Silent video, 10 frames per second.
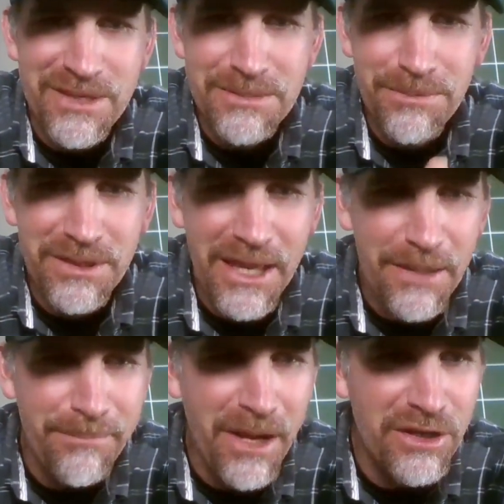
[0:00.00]
Let's put that
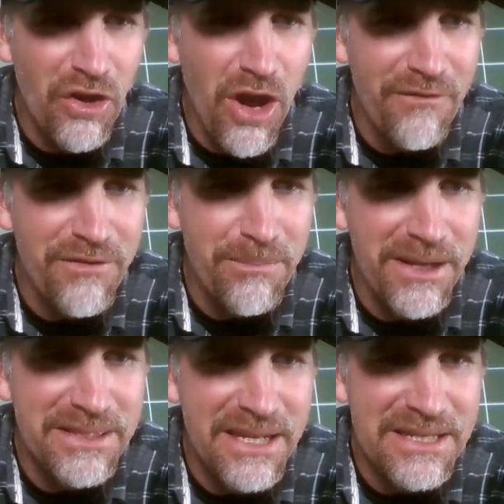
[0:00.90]
up on coffee
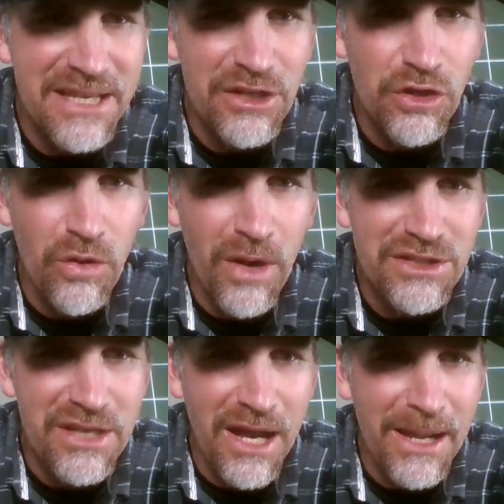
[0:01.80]
break tennis and crunch
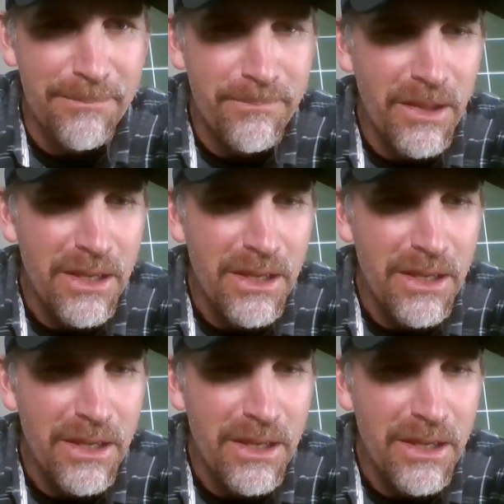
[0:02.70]
time.